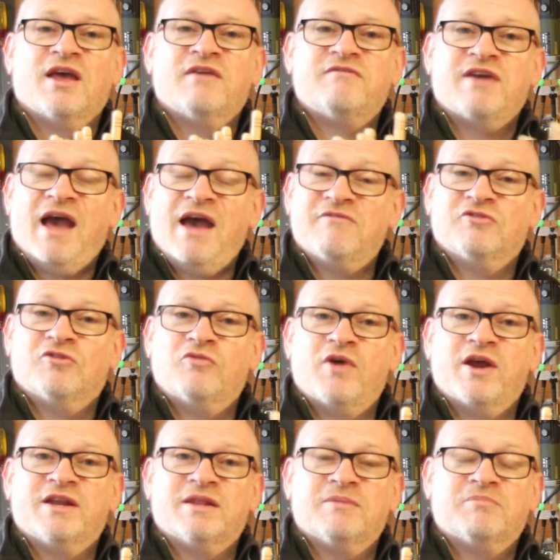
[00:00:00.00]
If you haven't
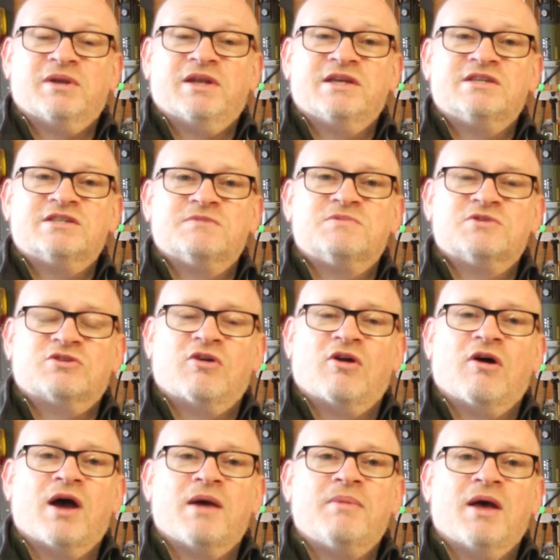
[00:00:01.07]
already, then please
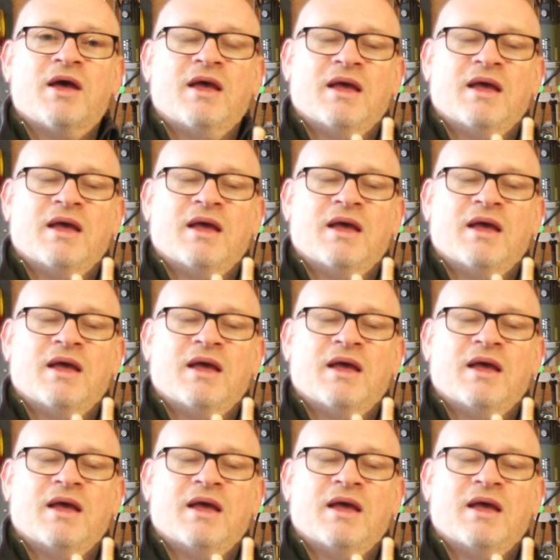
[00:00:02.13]
subscribe.